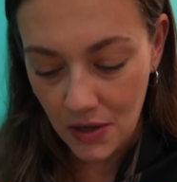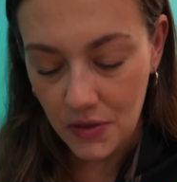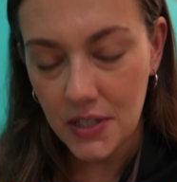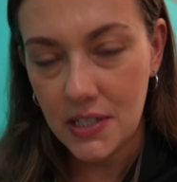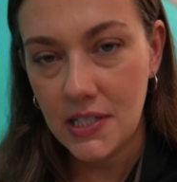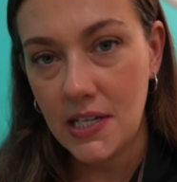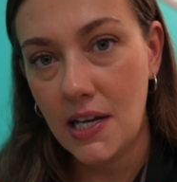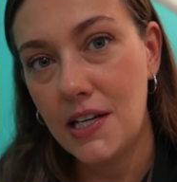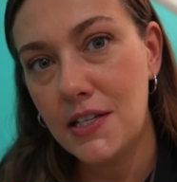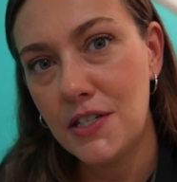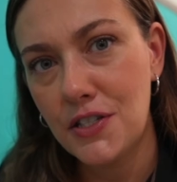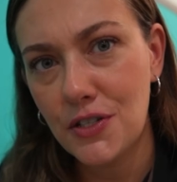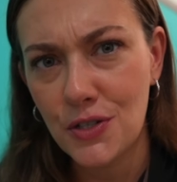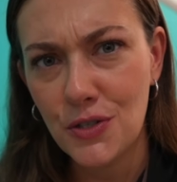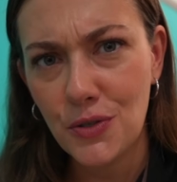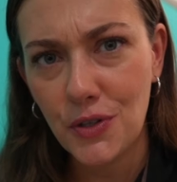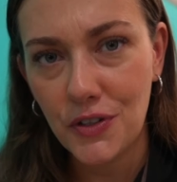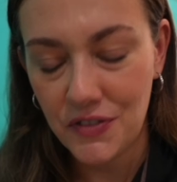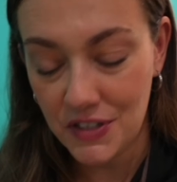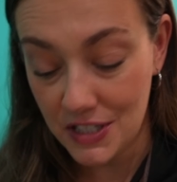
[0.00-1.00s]
The tastes are
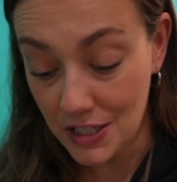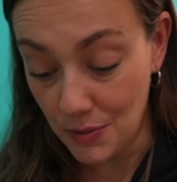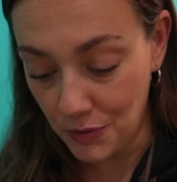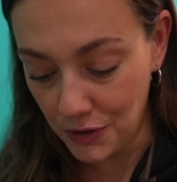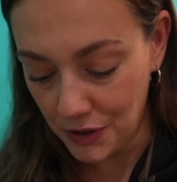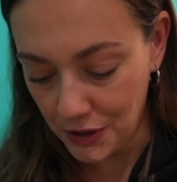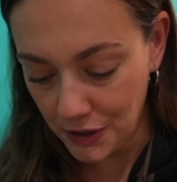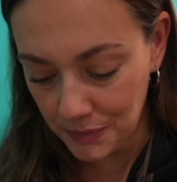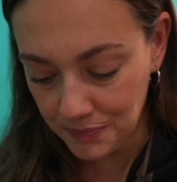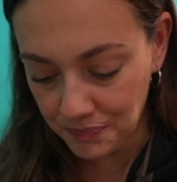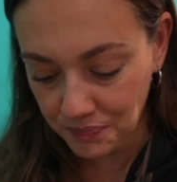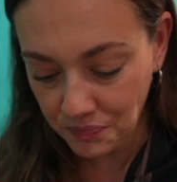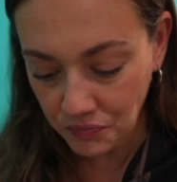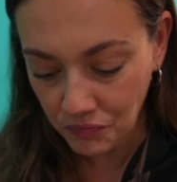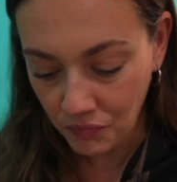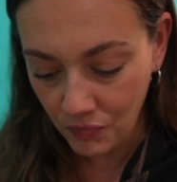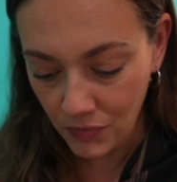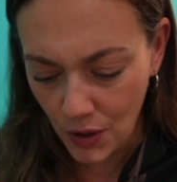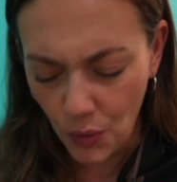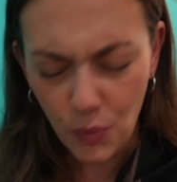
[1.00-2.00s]
sort of similar,
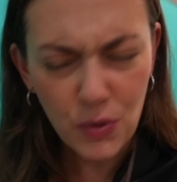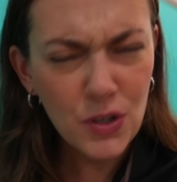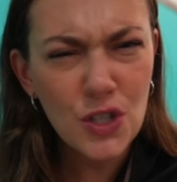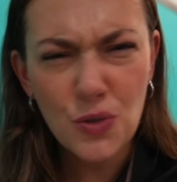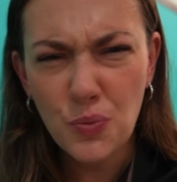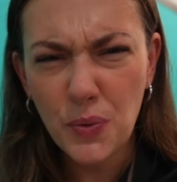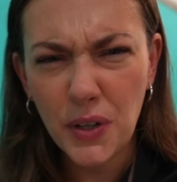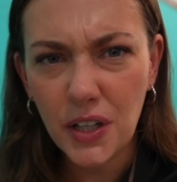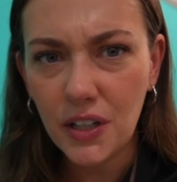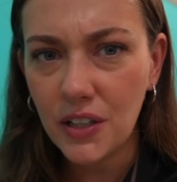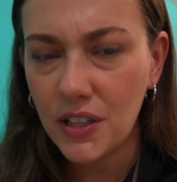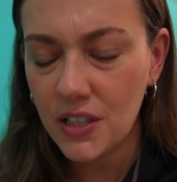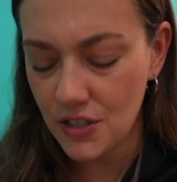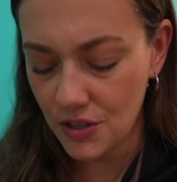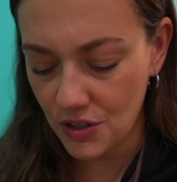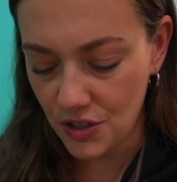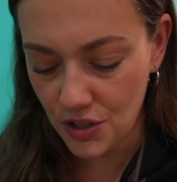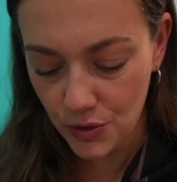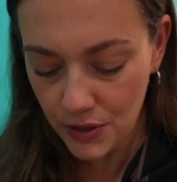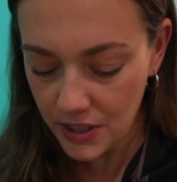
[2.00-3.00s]
which is weird because
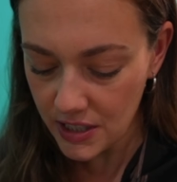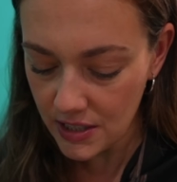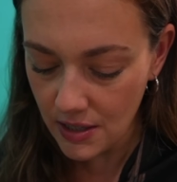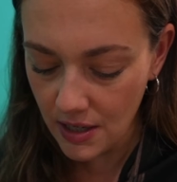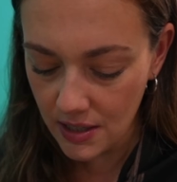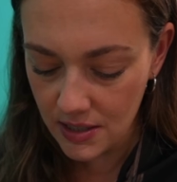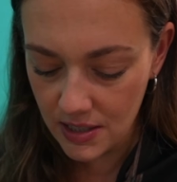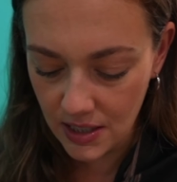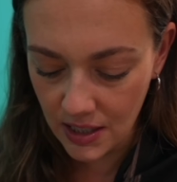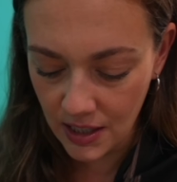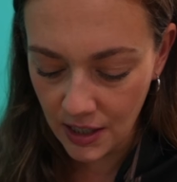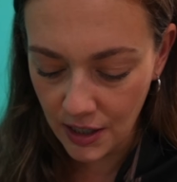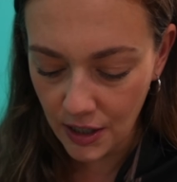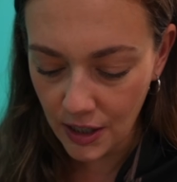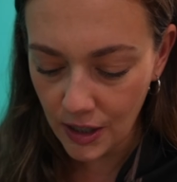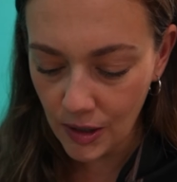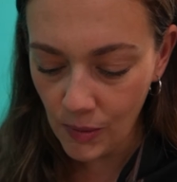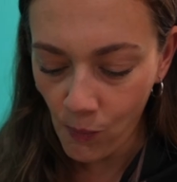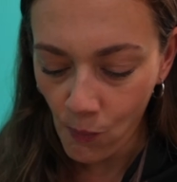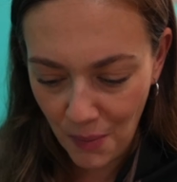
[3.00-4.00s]
there's soy sauce in
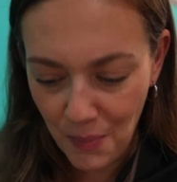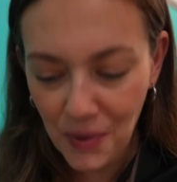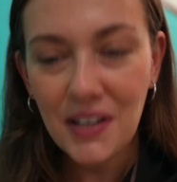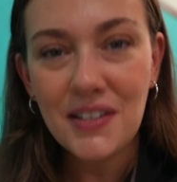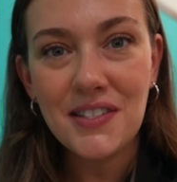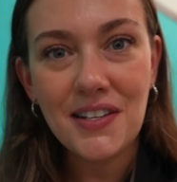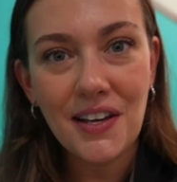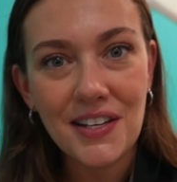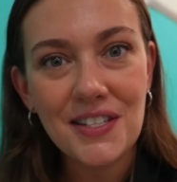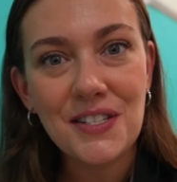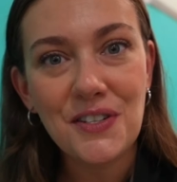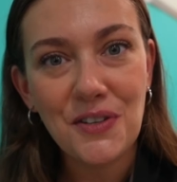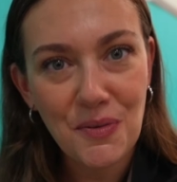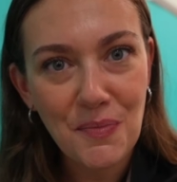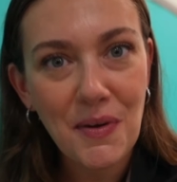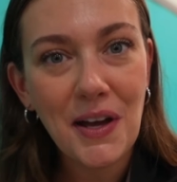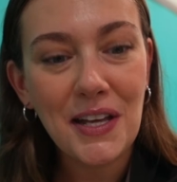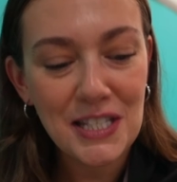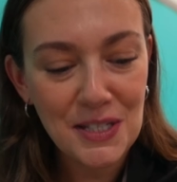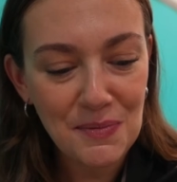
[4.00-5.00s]
here, but it does. It
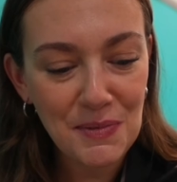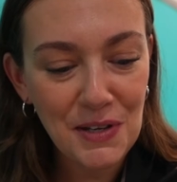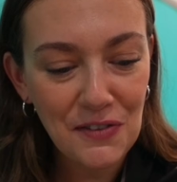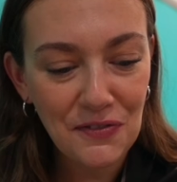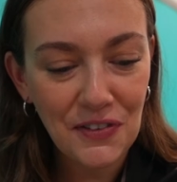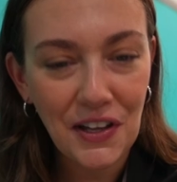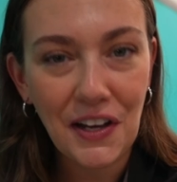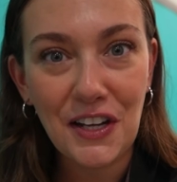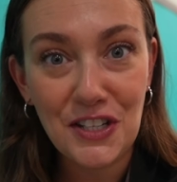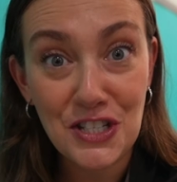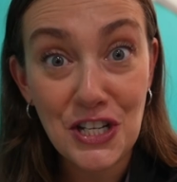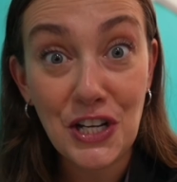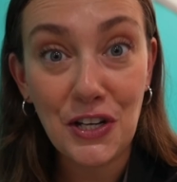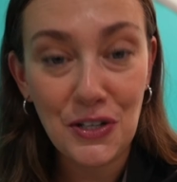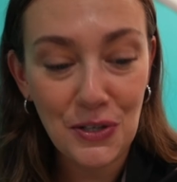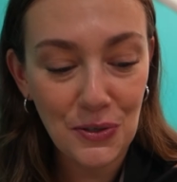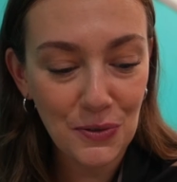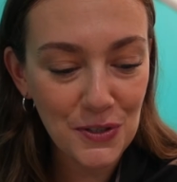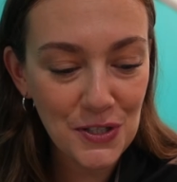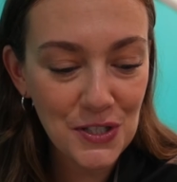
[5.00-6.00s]
reminds me of like a chicken
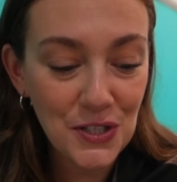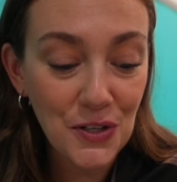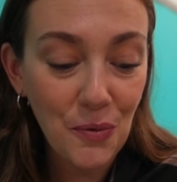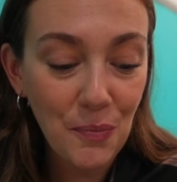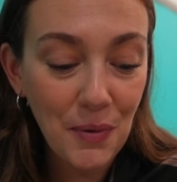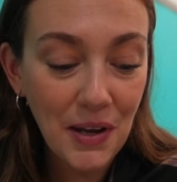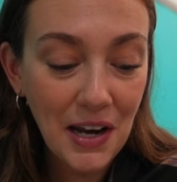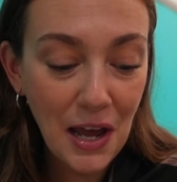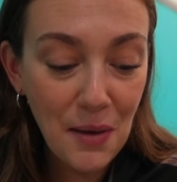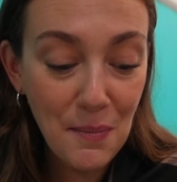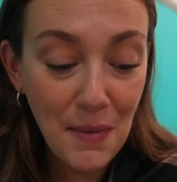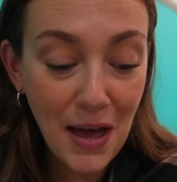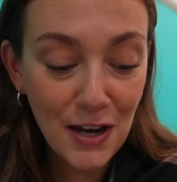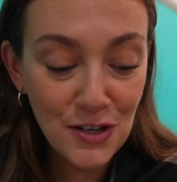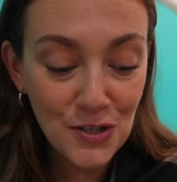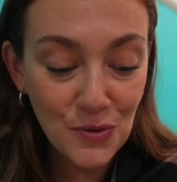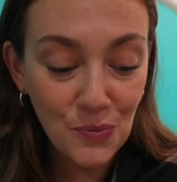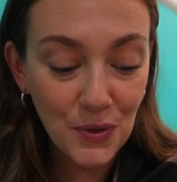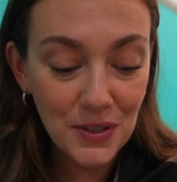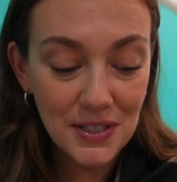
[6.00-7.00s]
noodle soup, and I
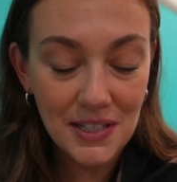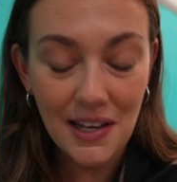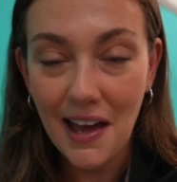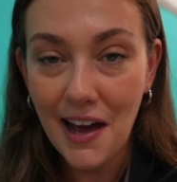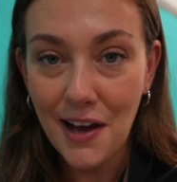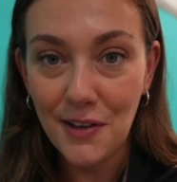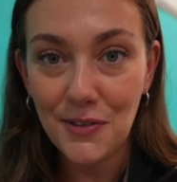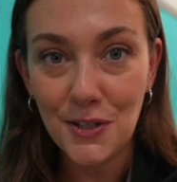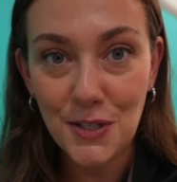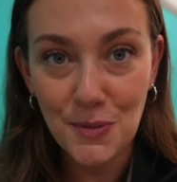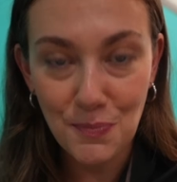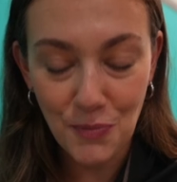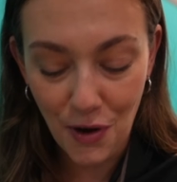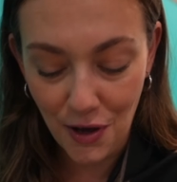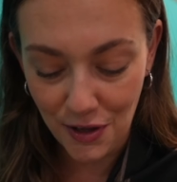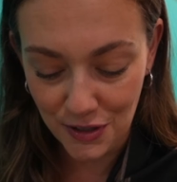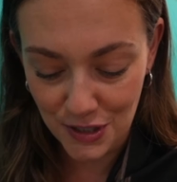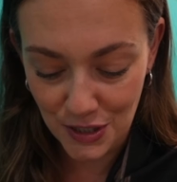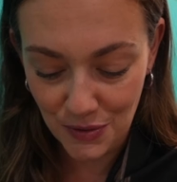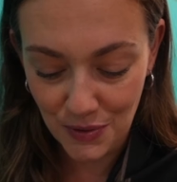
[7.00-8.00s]
imagine once I add this
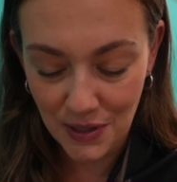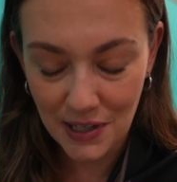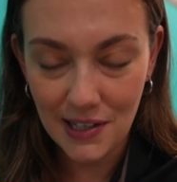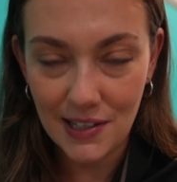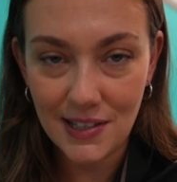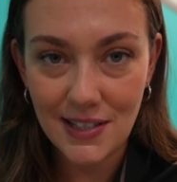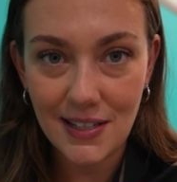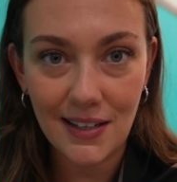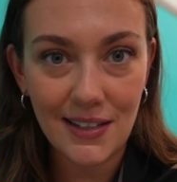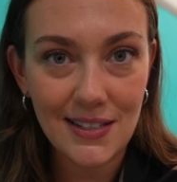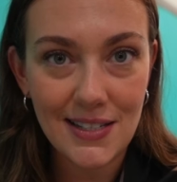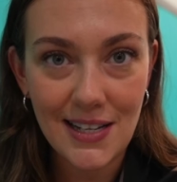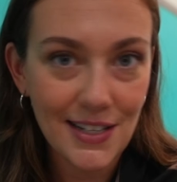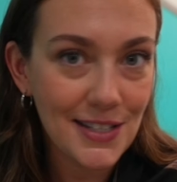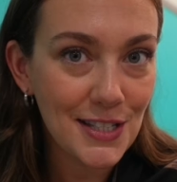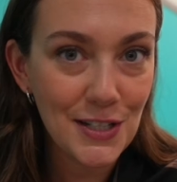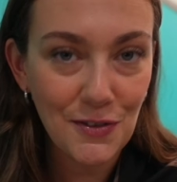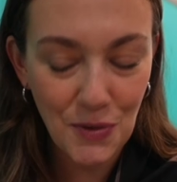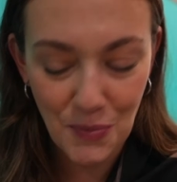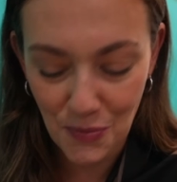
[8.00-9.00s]
broth to it, it's gonna taste
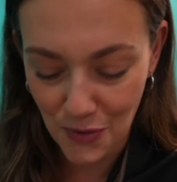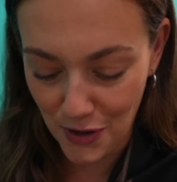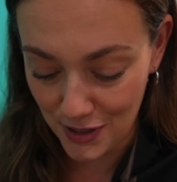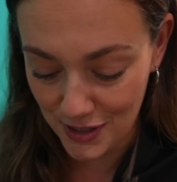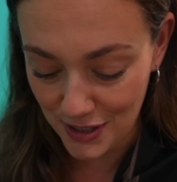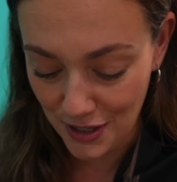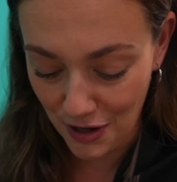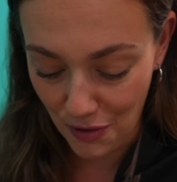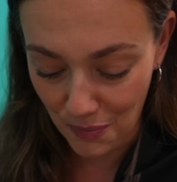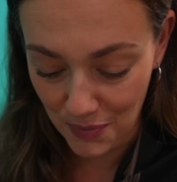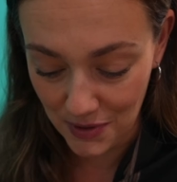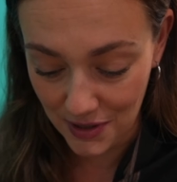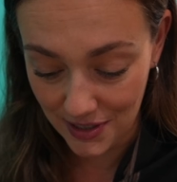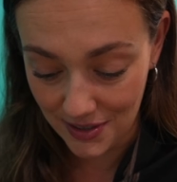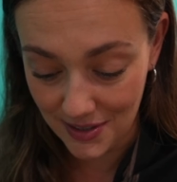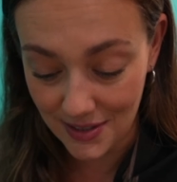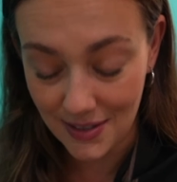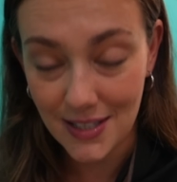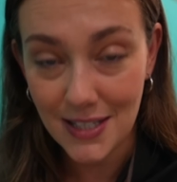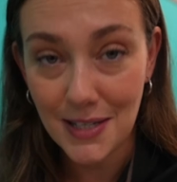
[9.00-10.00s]
even more so. But
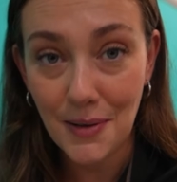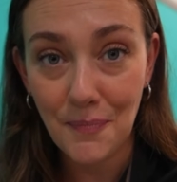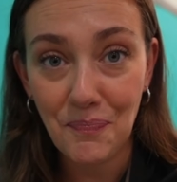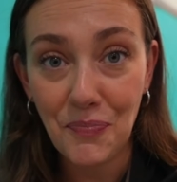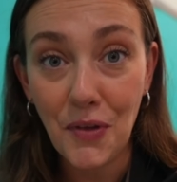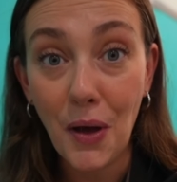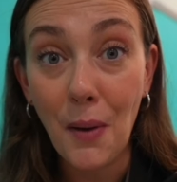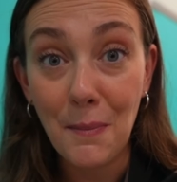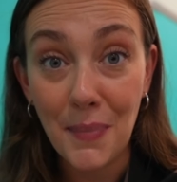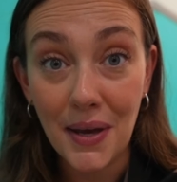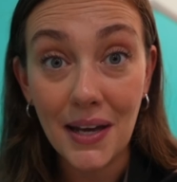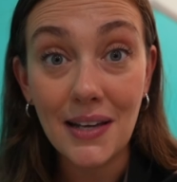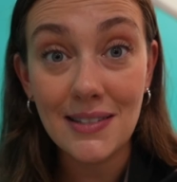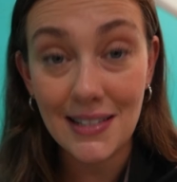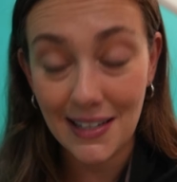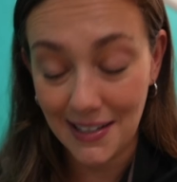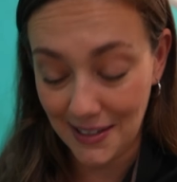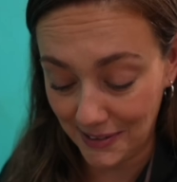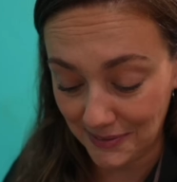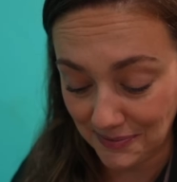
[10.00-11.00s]
this is
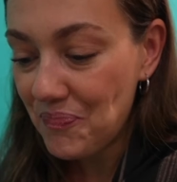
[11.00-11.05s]
amazing.